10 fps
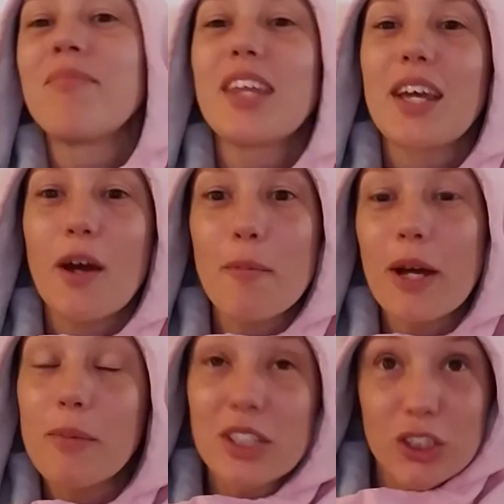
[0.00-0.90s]

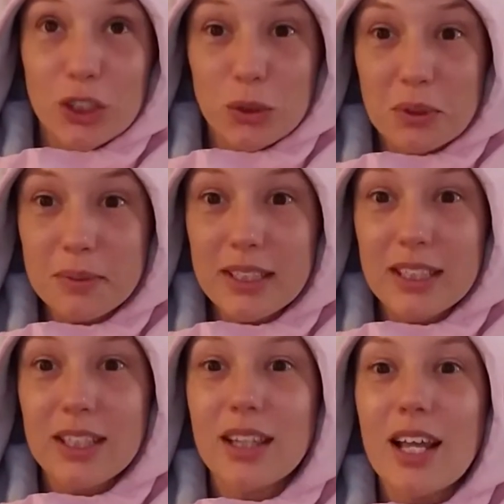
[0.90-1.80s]
I watched the short
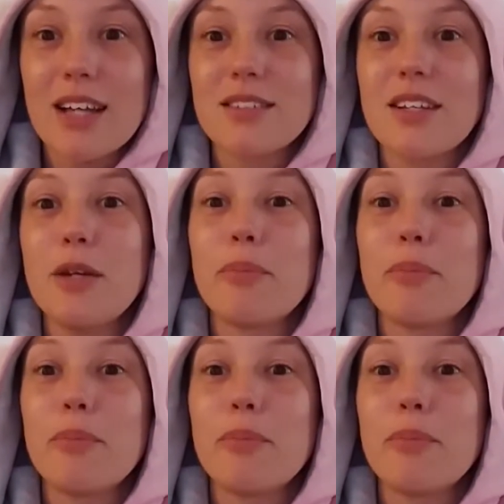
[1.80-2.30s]
one last night,